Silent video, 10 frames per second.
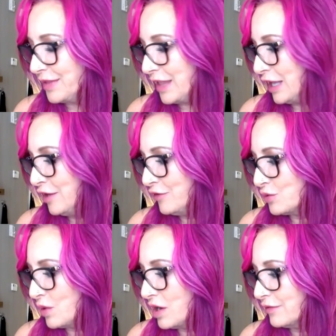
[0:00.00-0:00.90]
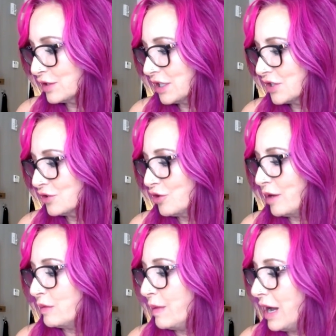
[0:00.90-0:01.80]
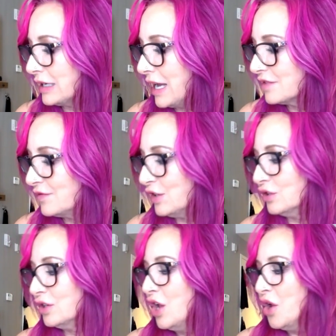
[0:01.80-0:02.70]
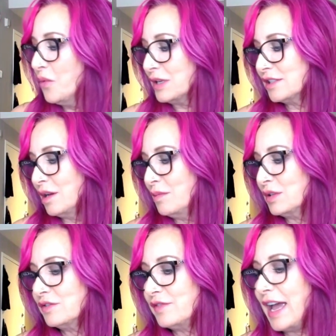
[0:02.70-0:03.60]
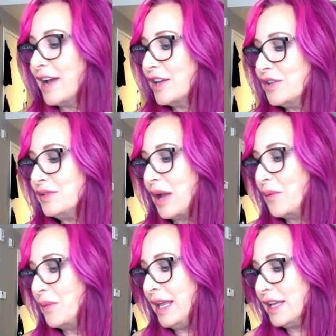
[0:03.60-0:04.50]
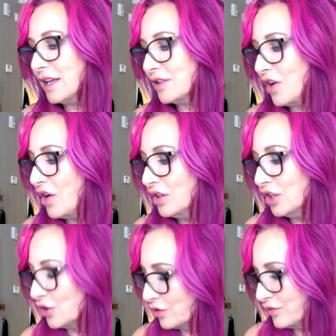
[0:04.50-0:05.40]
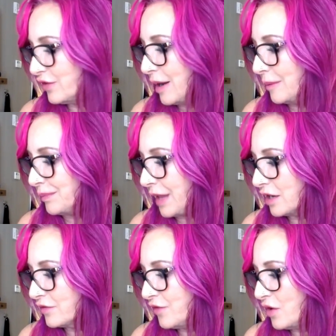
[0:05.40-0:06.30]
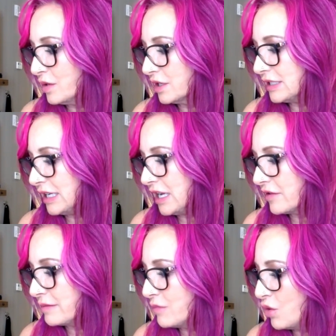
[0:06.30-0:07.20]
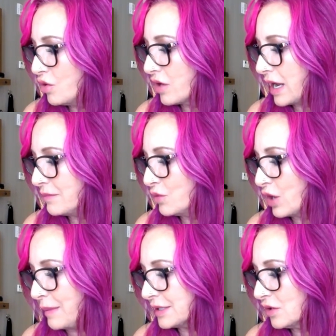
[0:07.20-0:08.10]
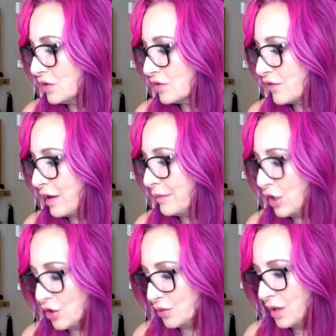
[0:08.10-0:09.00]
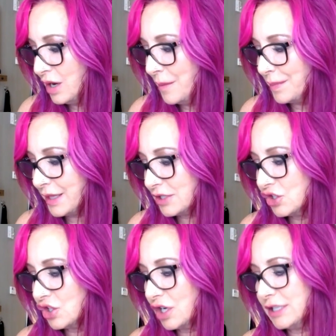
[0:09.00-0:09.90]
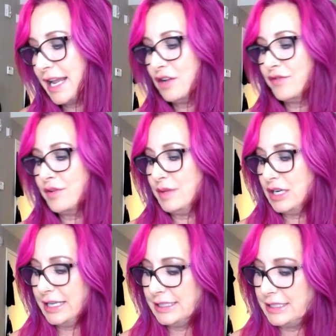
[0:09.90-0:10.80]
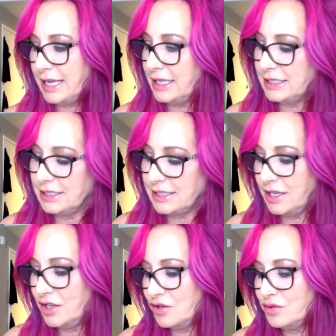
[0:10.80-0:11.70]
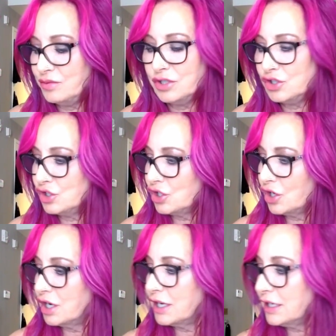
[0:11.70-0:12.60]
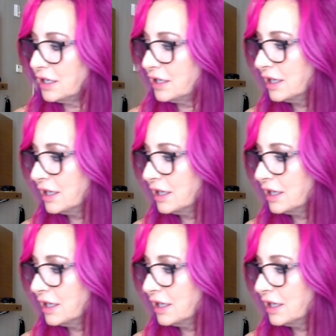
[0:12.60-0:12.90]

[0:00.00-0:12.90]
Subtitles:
Thank you, Dwan, for such an incredible podcast filled with so much value that we can all learn from. I look forward to hearing more and more episodes from you. That's John Taylor from the United States. Thank you, John.